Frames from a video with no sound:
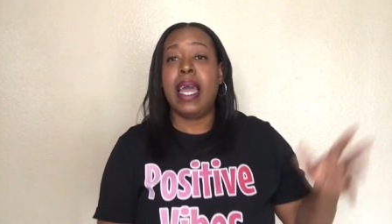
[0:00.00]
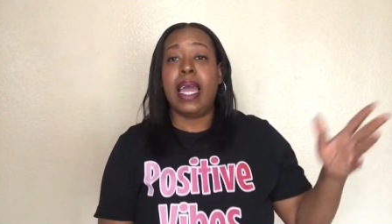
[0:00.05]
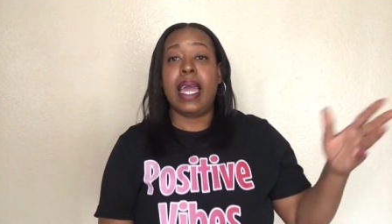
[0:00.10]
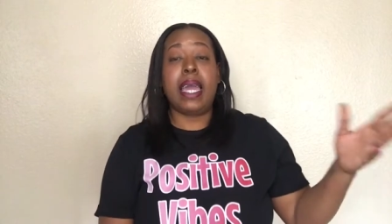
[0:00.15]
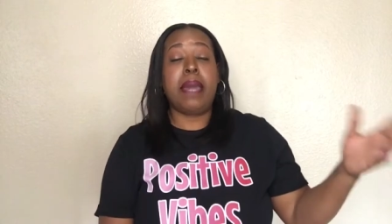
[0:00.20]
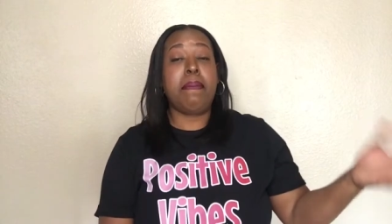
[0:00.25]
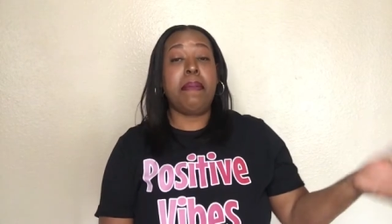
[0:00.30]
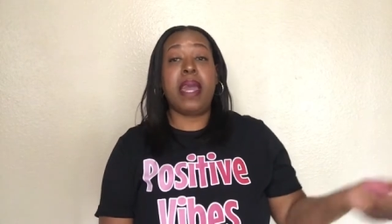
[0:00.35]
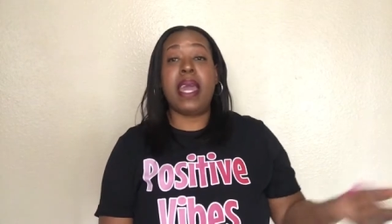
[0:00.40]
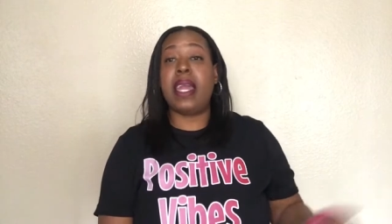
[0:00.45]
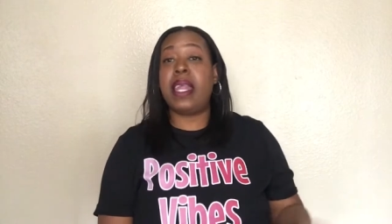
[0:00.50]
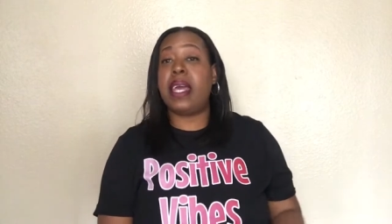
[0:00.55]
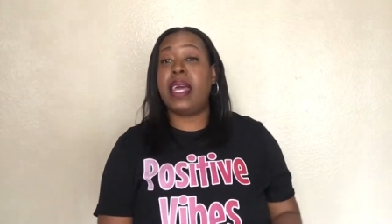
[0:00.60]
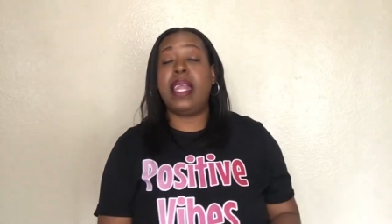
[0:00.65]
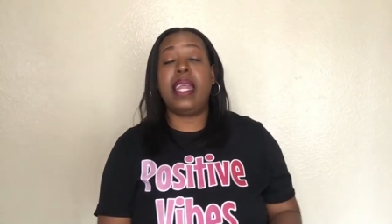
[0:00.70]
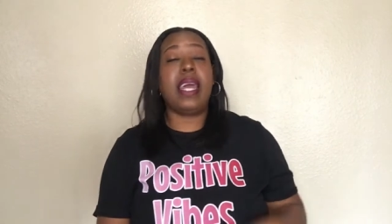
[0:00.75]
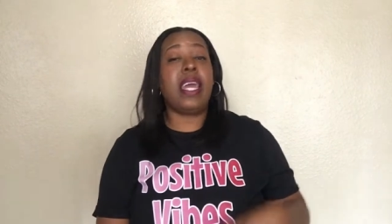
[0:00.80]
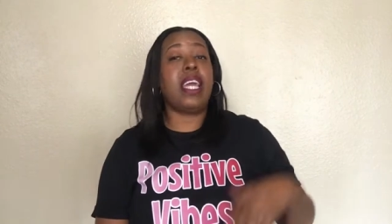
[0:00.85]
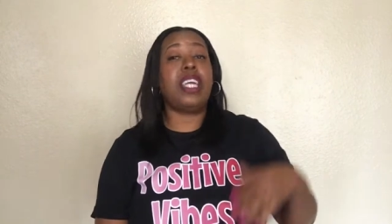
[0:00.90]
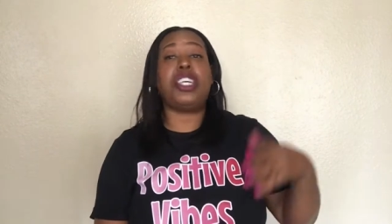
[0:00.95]

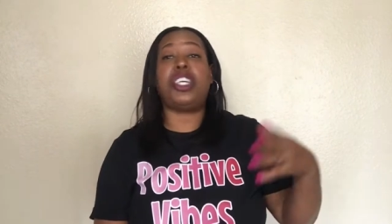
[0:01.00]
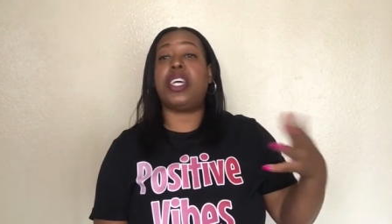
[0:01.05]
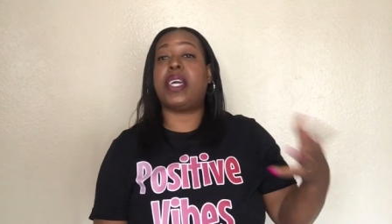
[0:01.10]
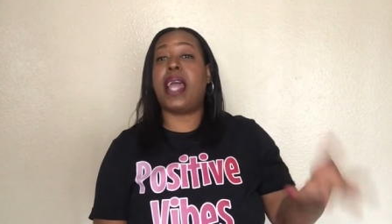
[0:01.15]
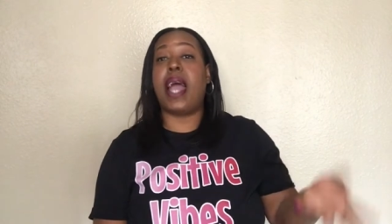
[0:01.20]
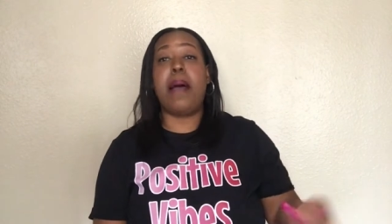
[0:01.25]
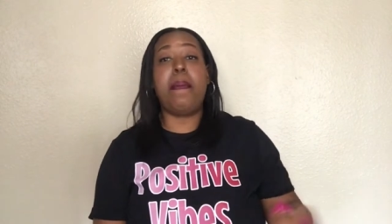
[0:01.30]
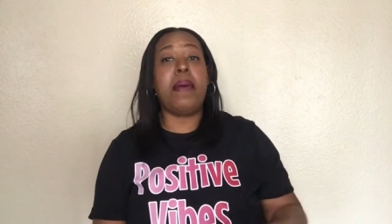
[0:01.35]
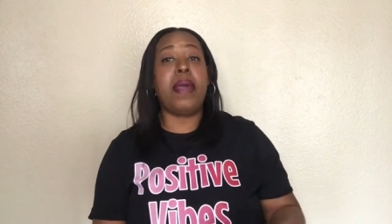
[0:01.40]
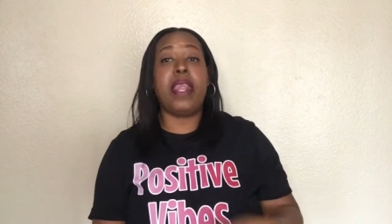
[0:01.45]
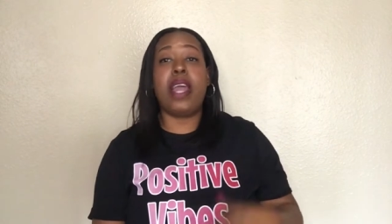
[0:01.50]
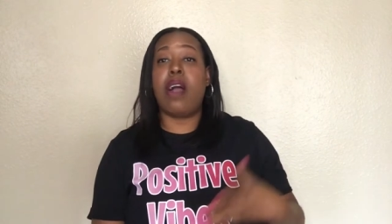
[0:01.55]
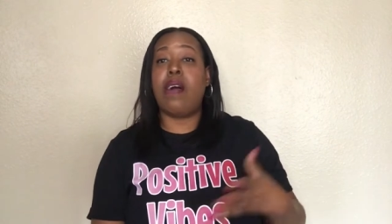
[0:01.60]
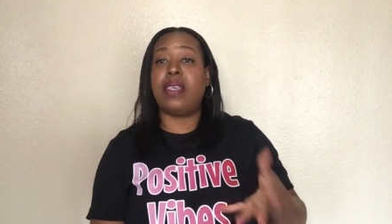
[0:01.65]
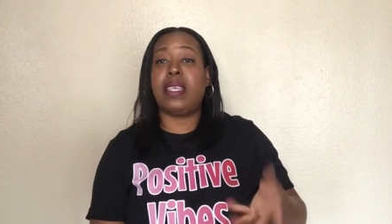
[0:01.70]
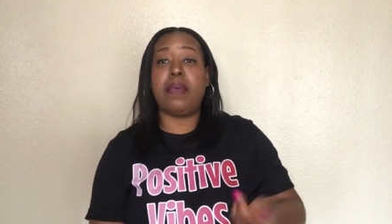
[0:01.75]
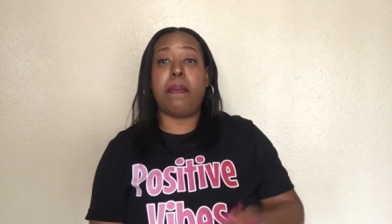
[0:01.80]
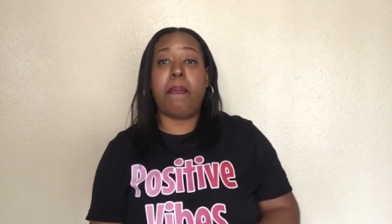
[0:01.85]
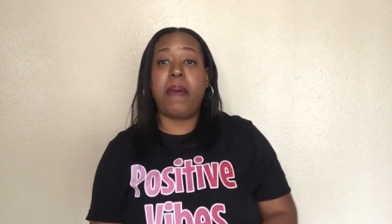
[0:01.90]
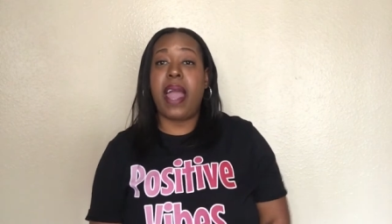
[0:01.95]
Immediately, she coming
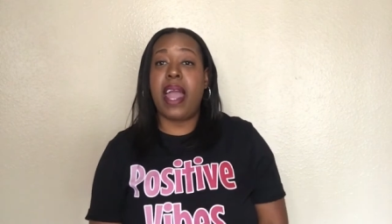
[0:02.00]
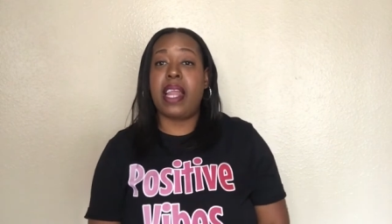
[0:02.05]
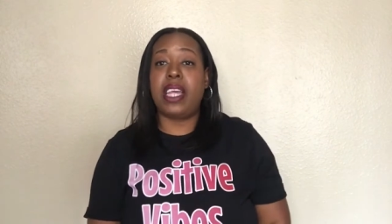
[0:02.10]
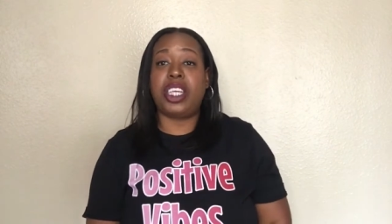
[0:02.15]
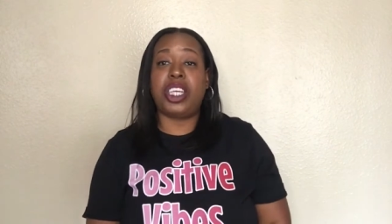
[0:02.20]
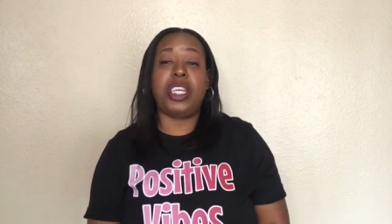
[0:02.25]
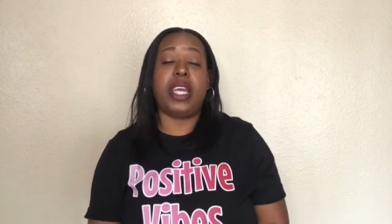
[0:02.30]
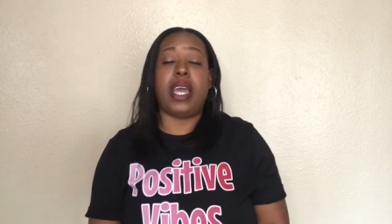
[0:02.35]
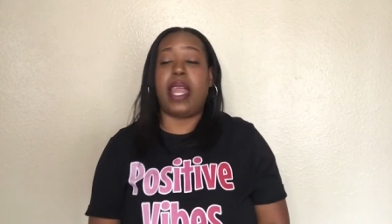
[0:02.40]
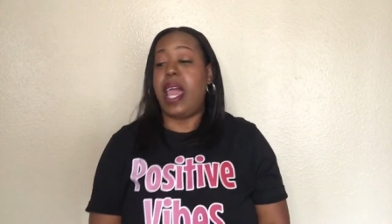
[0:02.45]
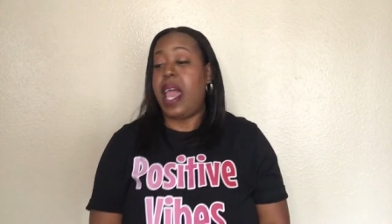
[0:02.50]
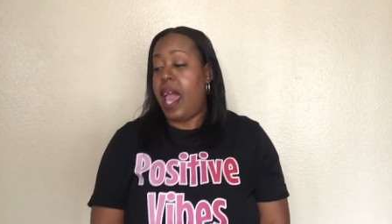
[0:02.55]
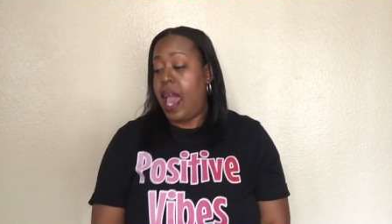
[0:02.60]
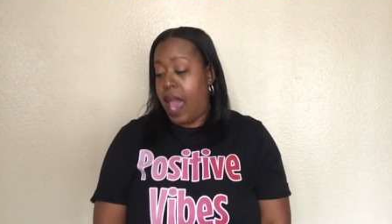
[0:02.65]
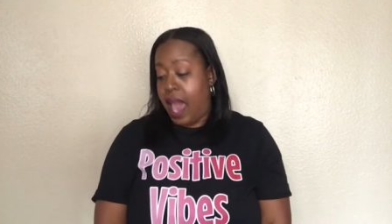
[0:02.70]
on some petty shit.